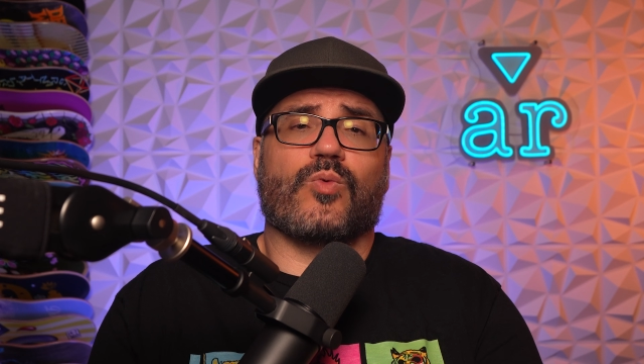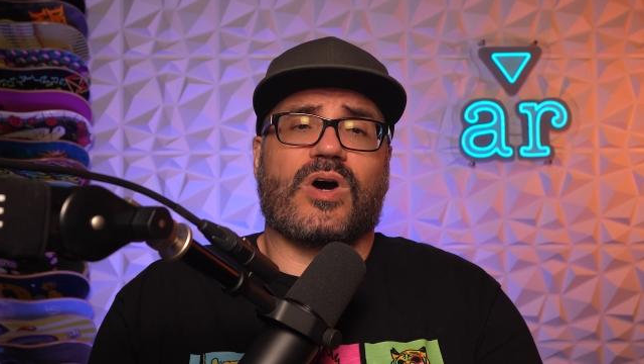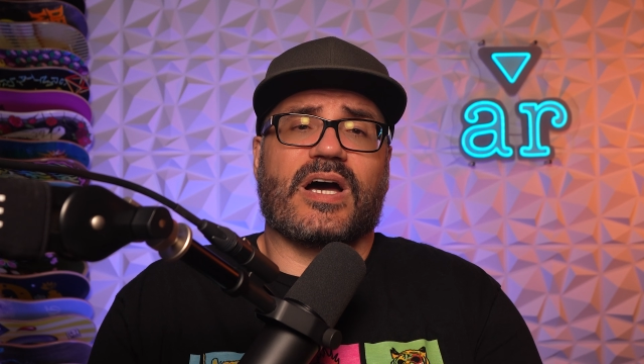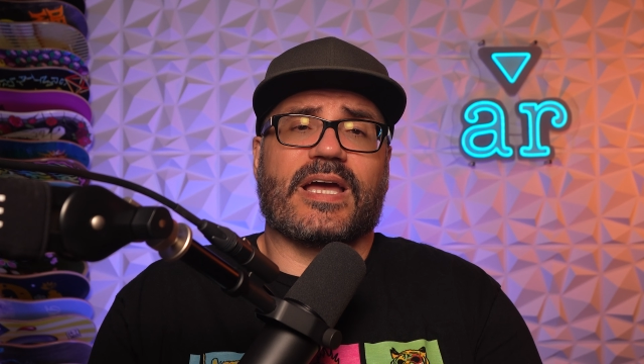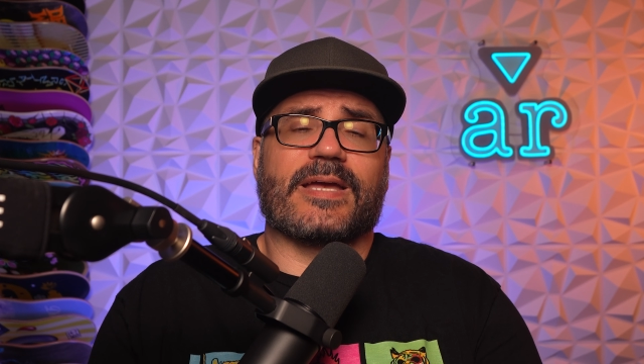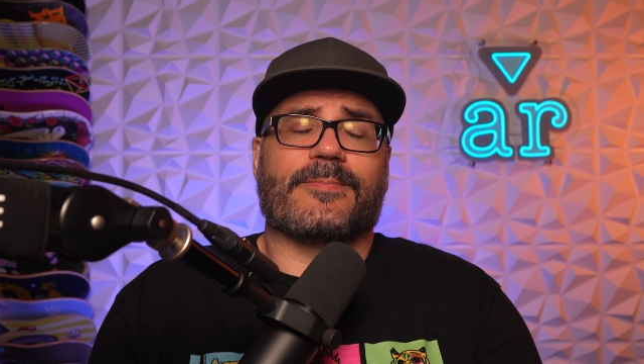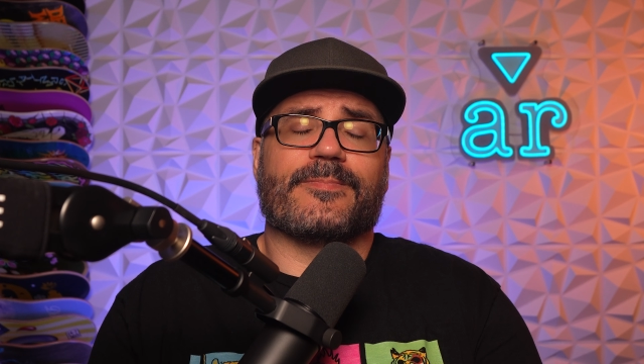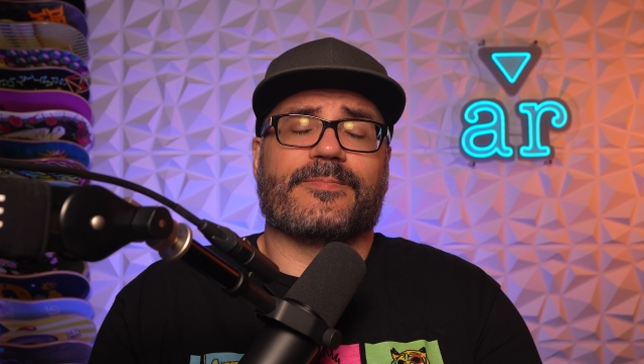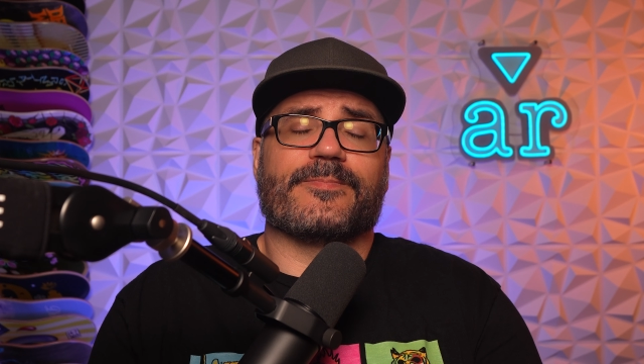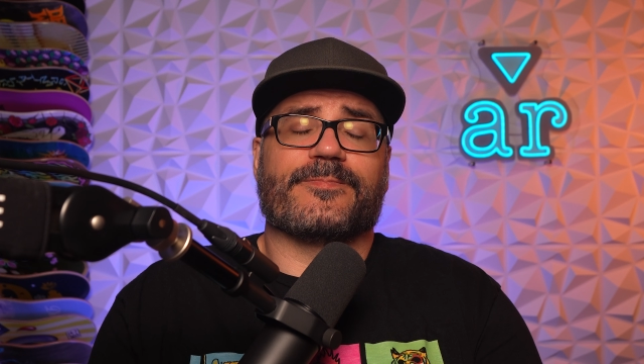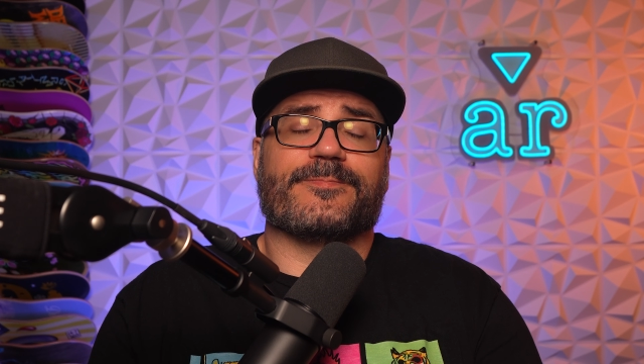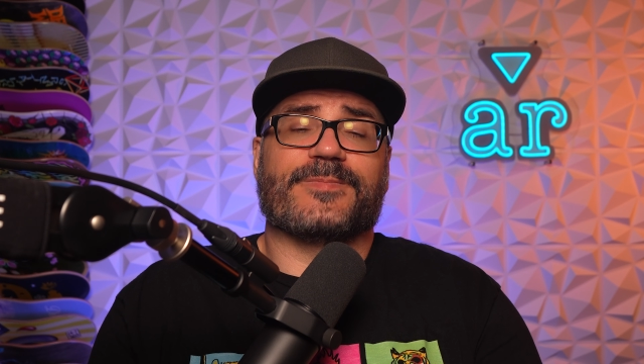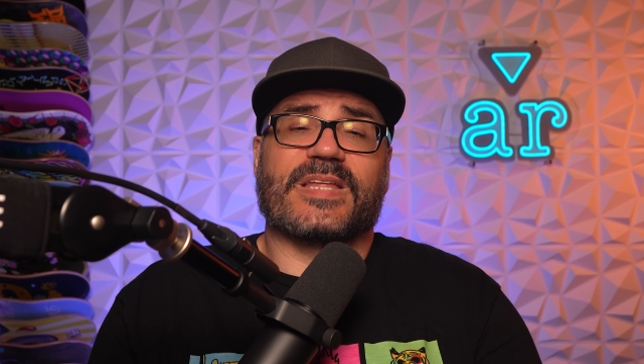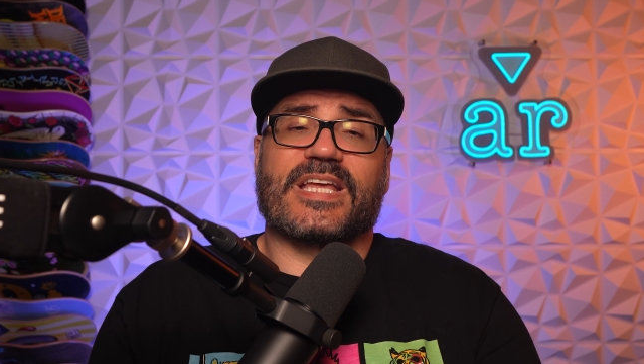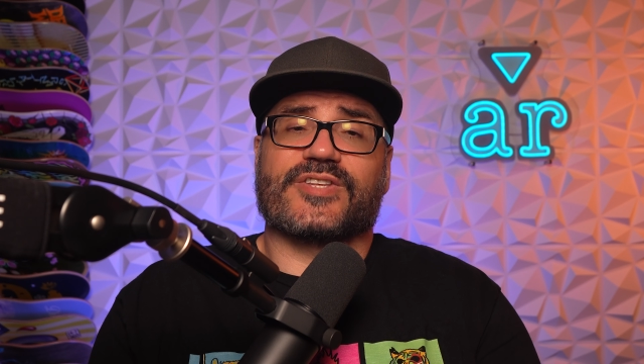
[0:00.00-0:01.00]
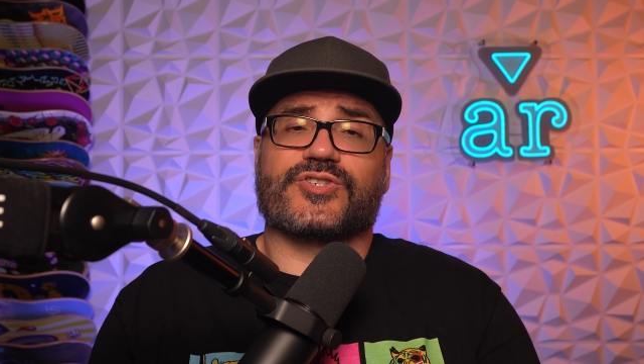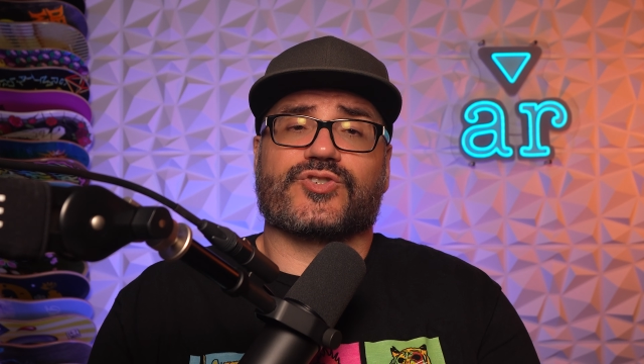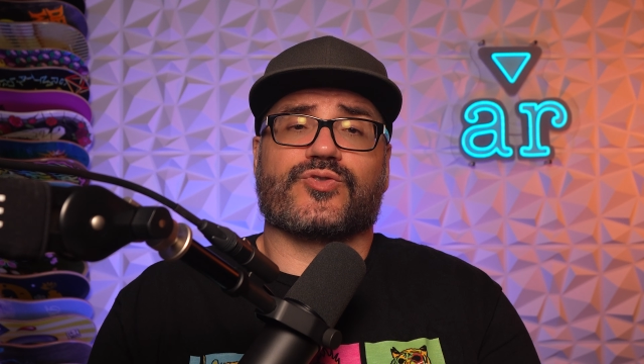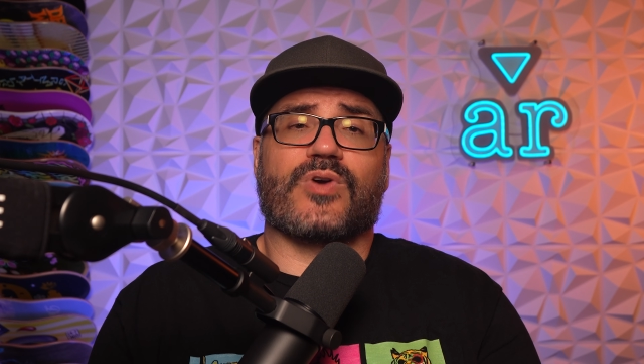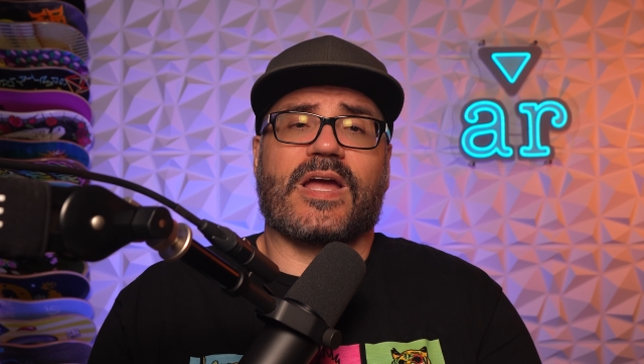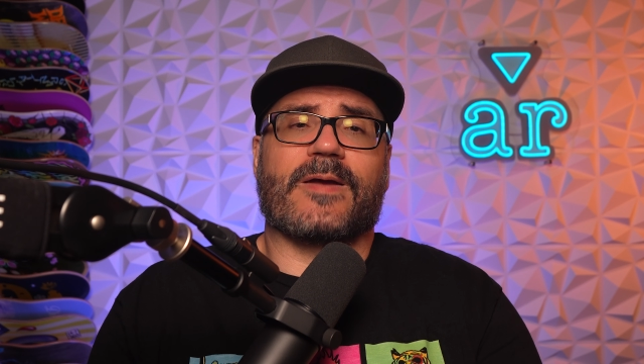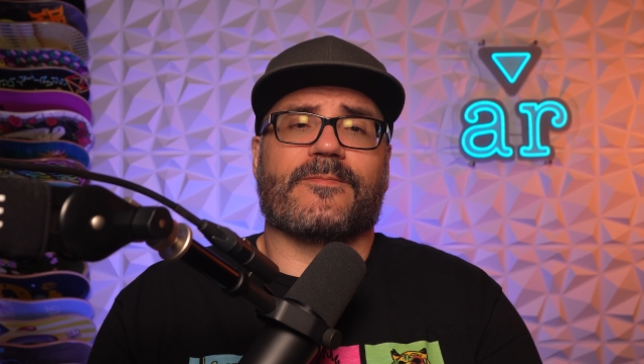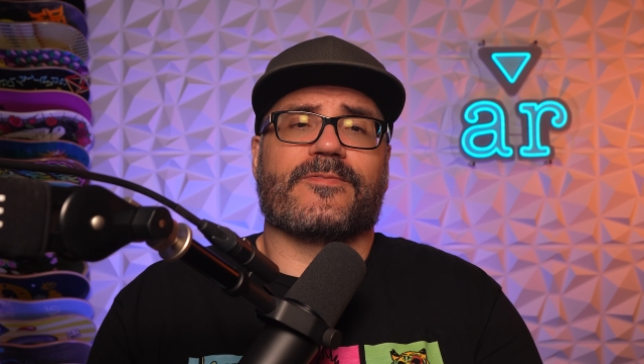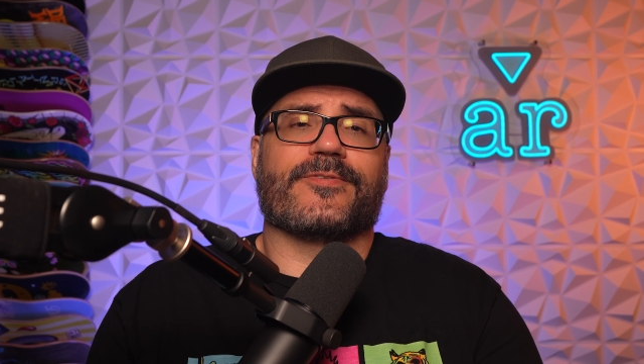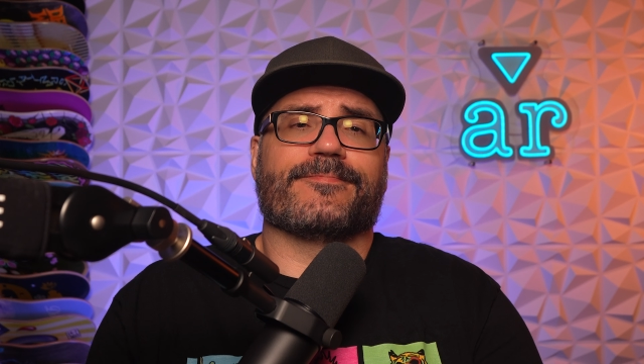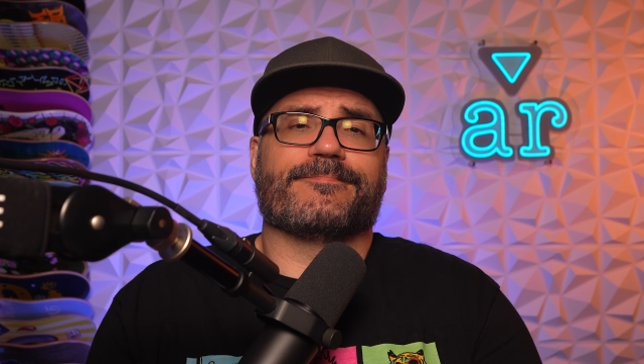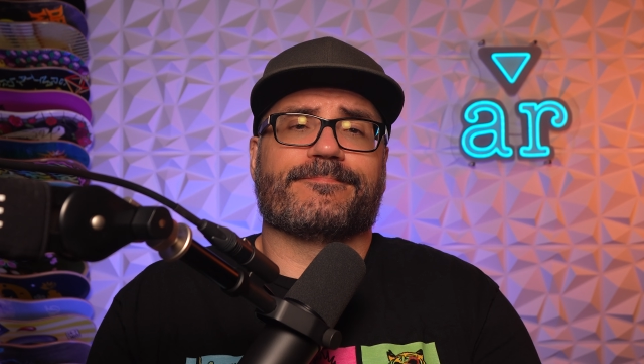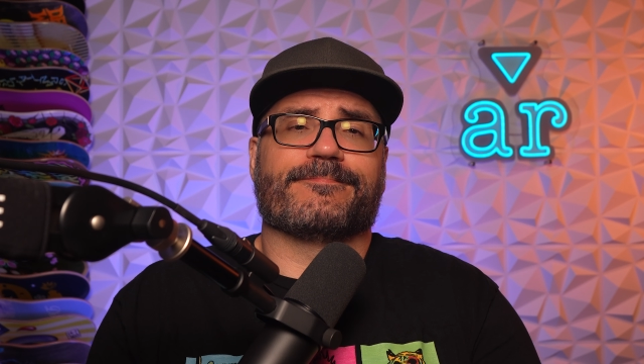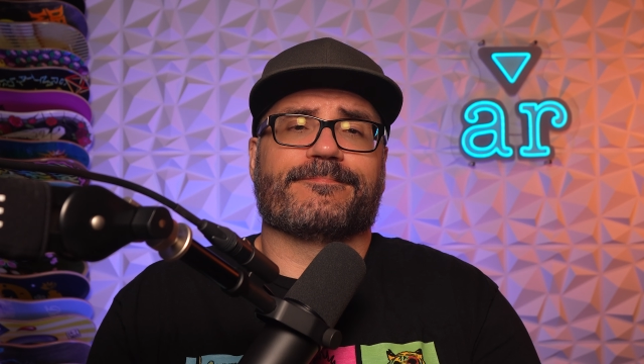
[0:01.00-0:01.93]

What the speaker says: why. It's a triumph.